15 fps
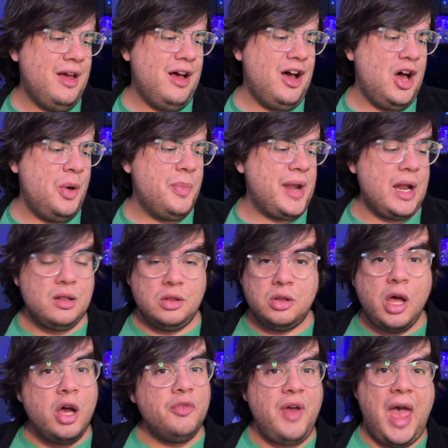And I
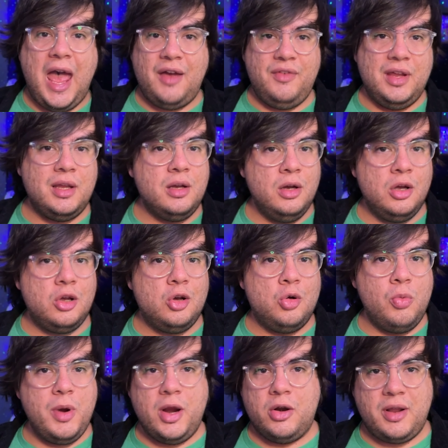love having
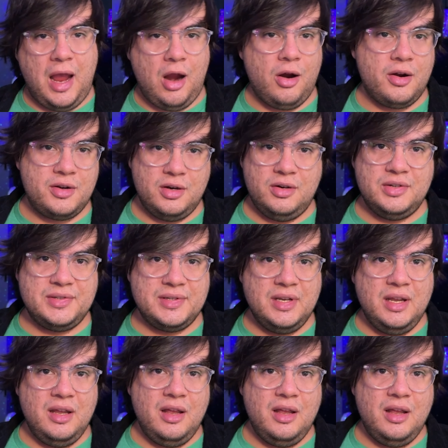weird characters.